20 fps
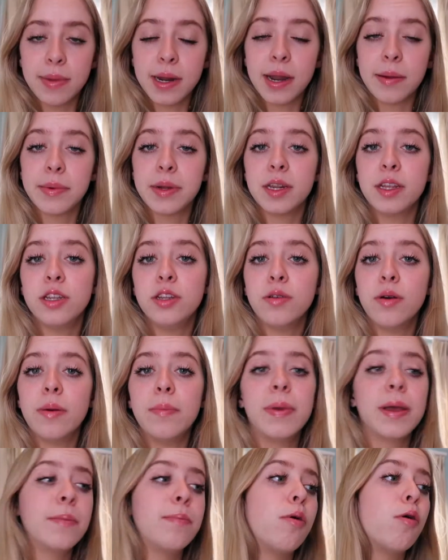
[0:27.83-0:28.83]
but I'm going to do a
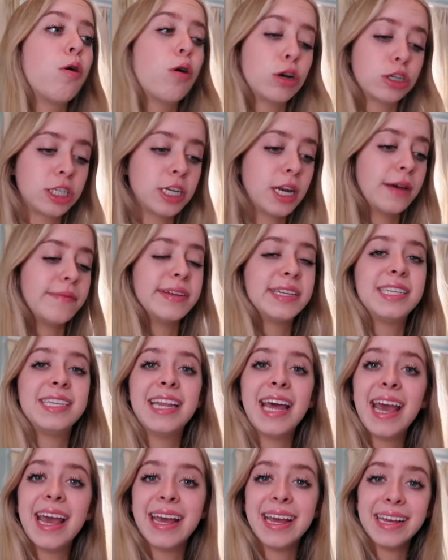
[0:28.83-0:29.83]
big portion of it
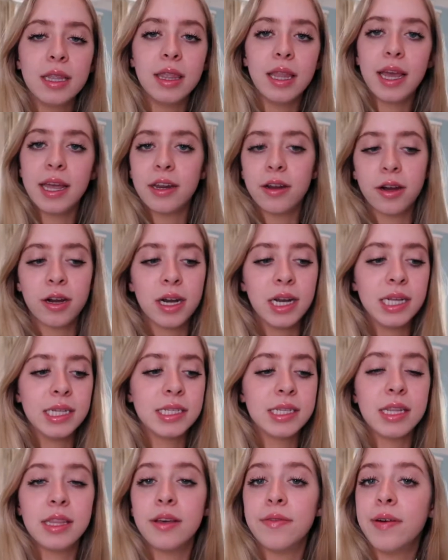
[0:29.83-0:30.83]
today. And later is
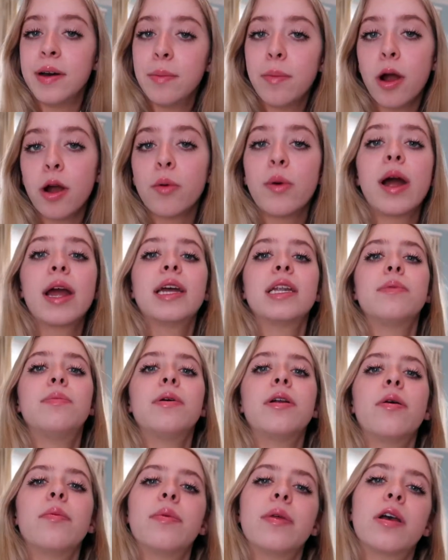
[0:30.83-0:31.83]
the fun part where I get to
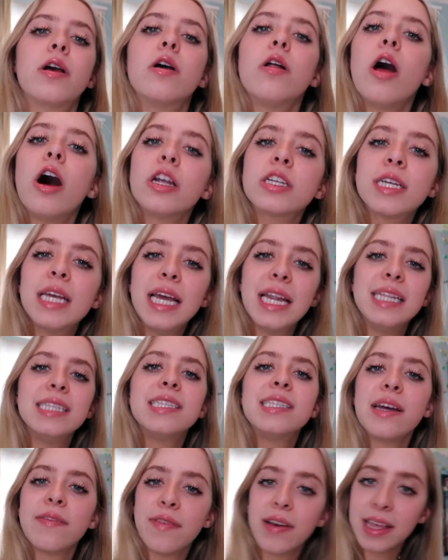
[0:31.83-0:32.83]
put up the collage kit and
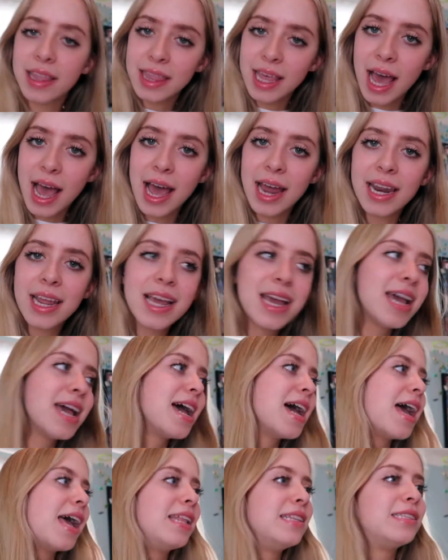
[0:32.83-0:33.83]
stuff like that.
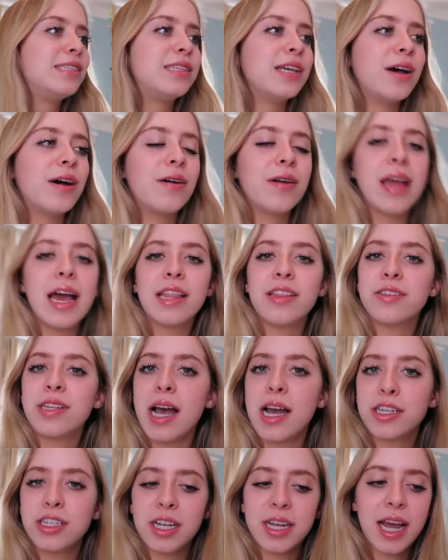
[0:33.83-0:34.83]
And so yeah, there's
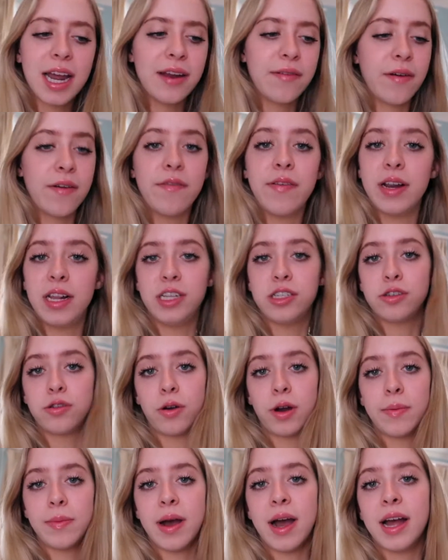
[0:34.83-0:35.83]
actually kind of a funny
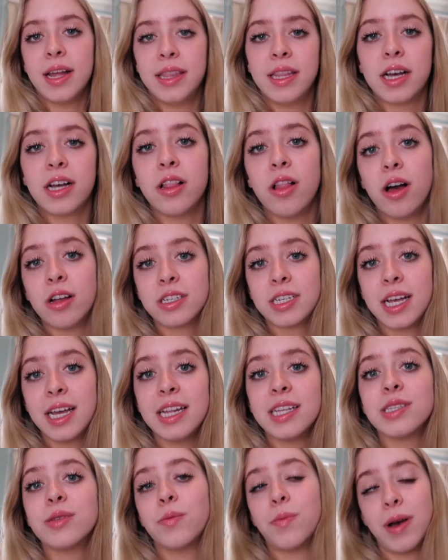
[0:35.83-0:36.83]
story behind the collage kit
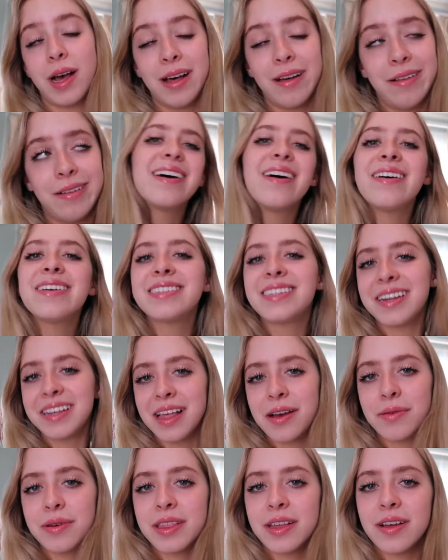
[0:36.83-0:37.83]
as well, so I'll share
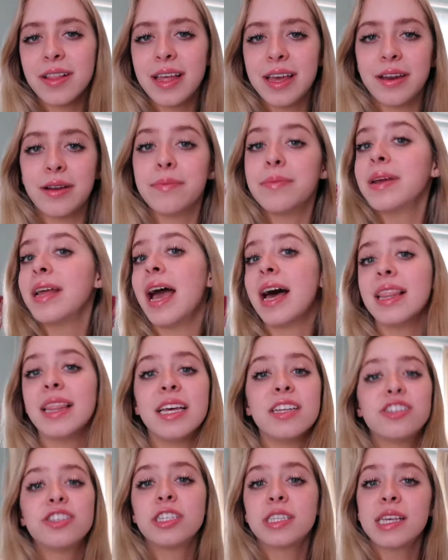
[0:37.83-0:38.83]
that with y'all later. But yeah,
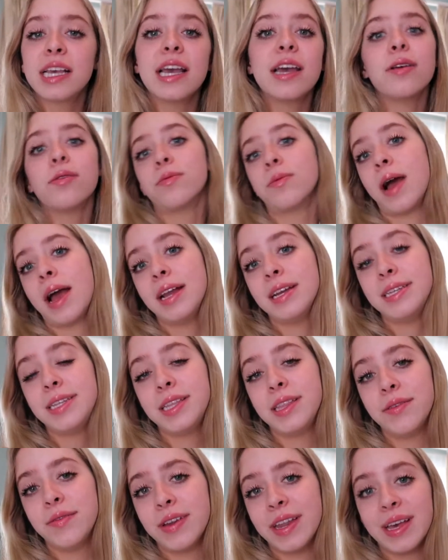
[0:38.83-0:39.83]
let's just get right into
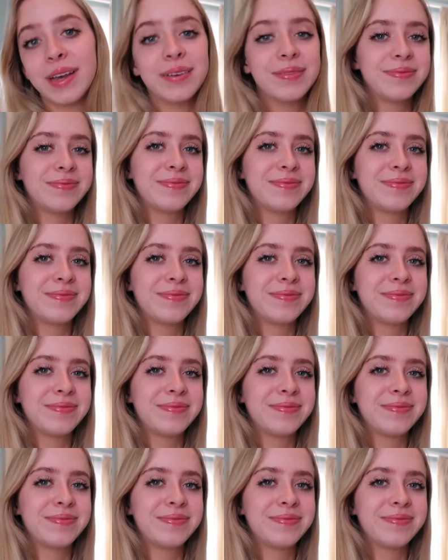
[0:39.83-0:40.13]
the video.